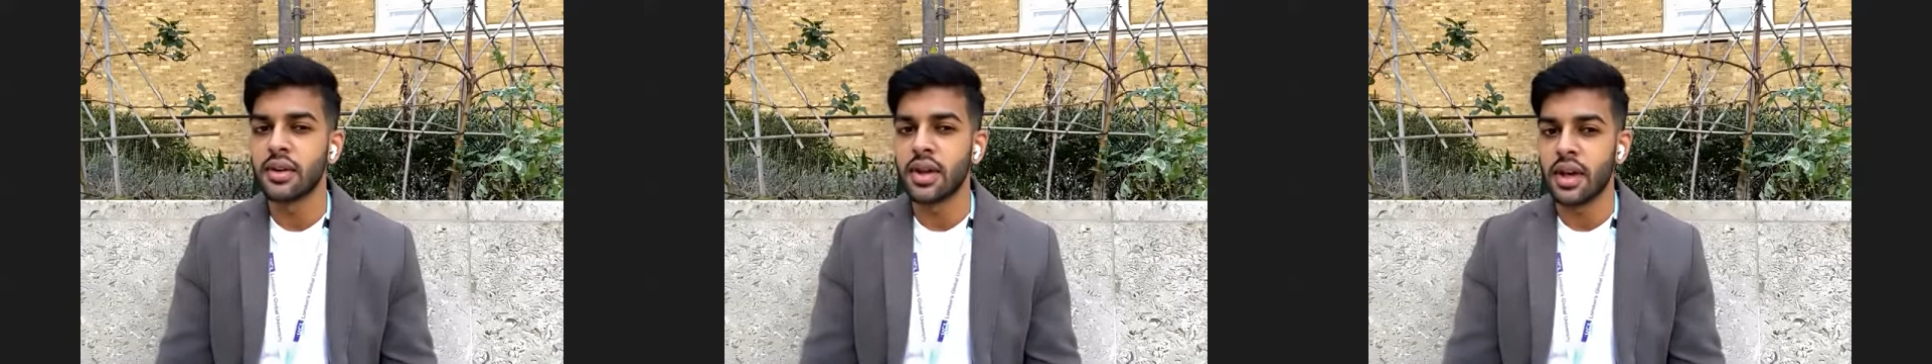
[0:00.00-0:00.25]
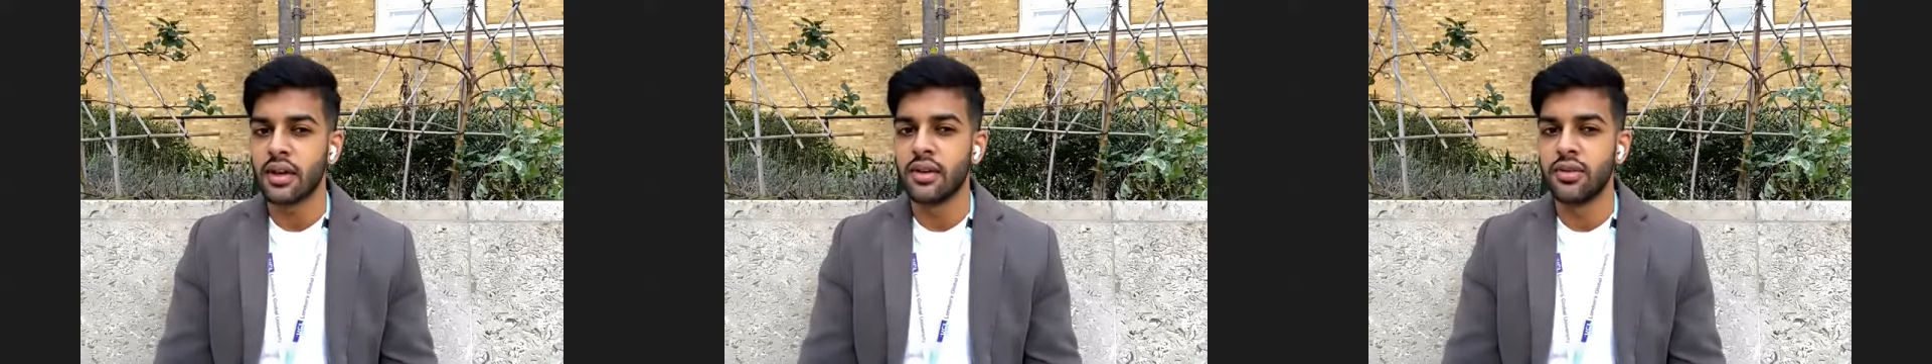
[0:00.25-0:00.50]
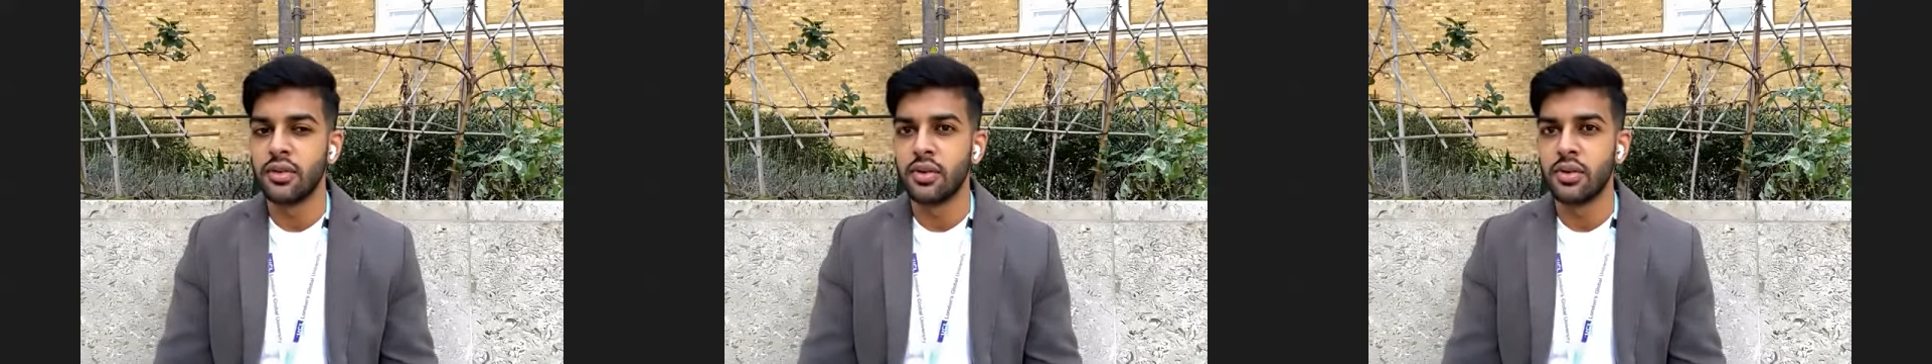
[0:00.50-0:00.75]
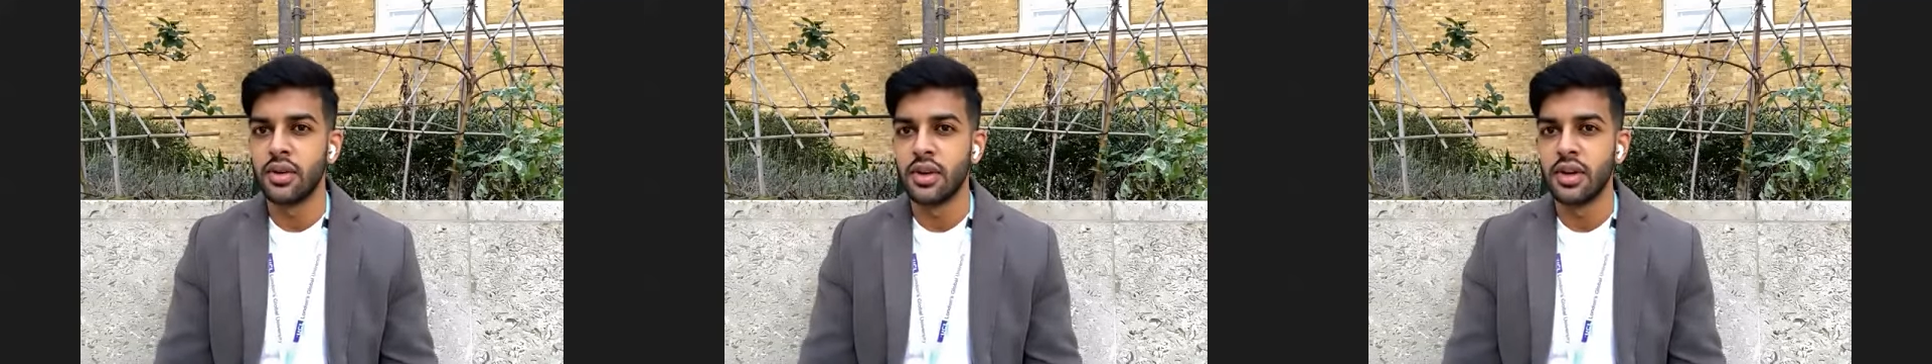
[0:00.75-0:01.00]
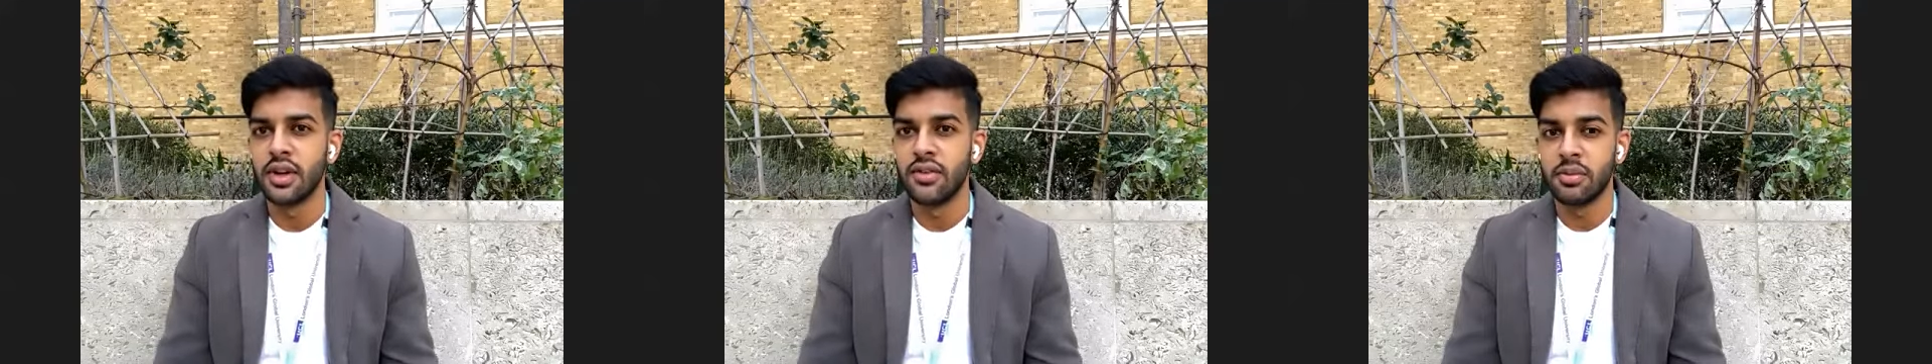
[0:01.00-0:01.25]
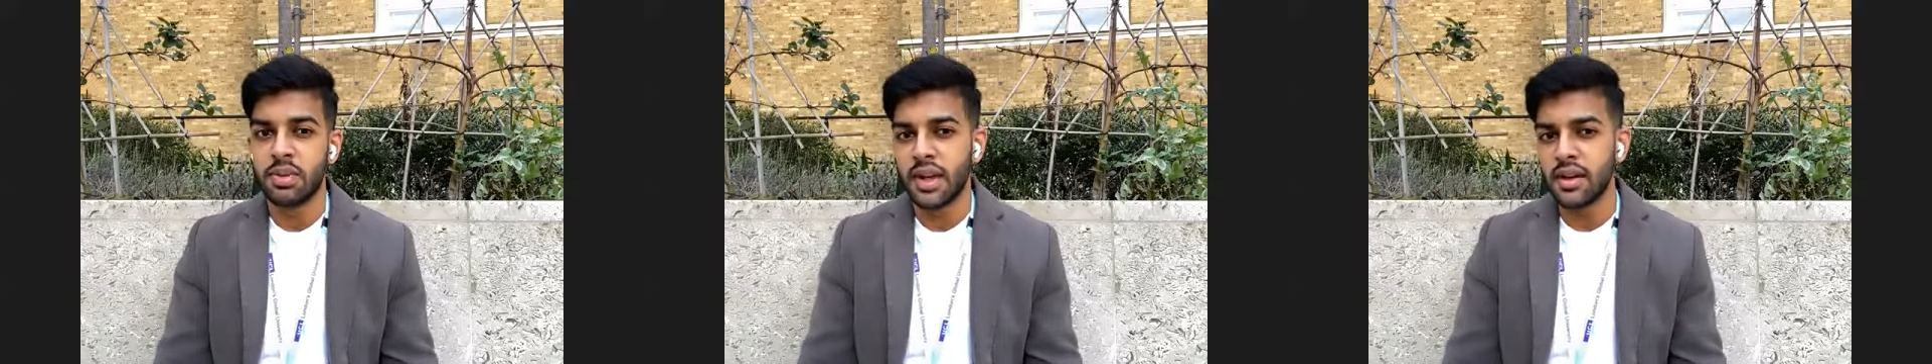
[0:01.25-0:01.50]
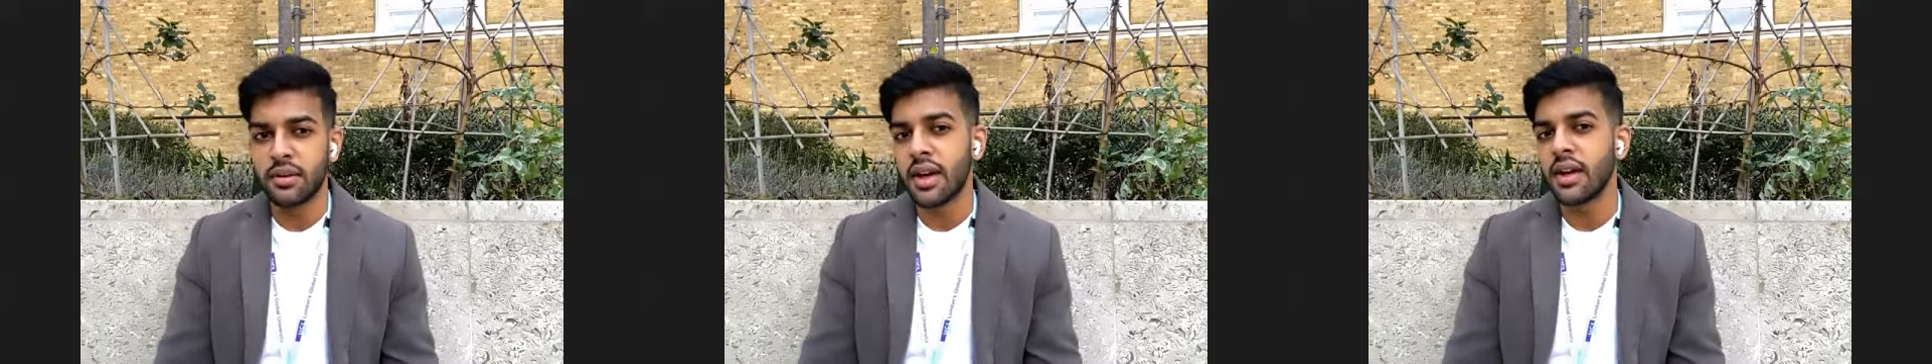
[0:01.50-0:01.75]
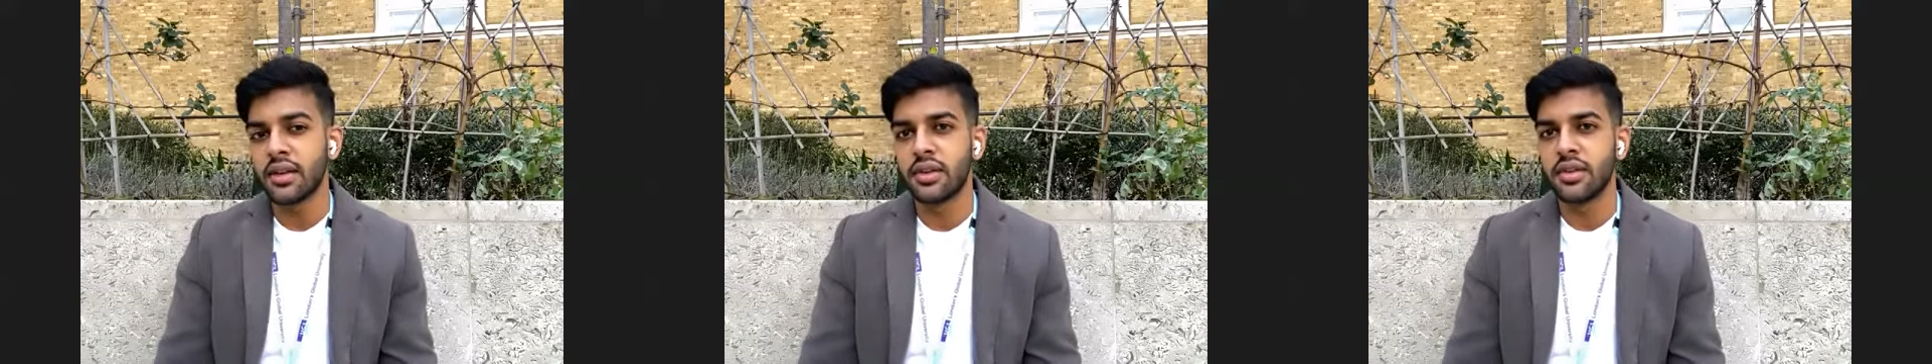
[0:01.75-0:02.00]
Like if you play it
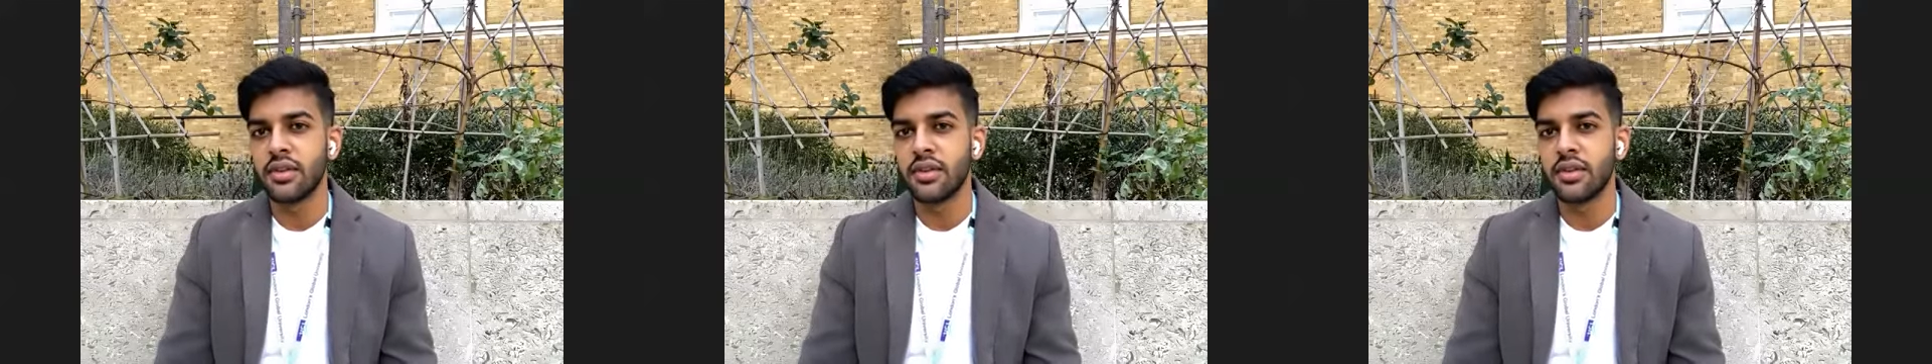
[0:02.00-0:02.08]
right,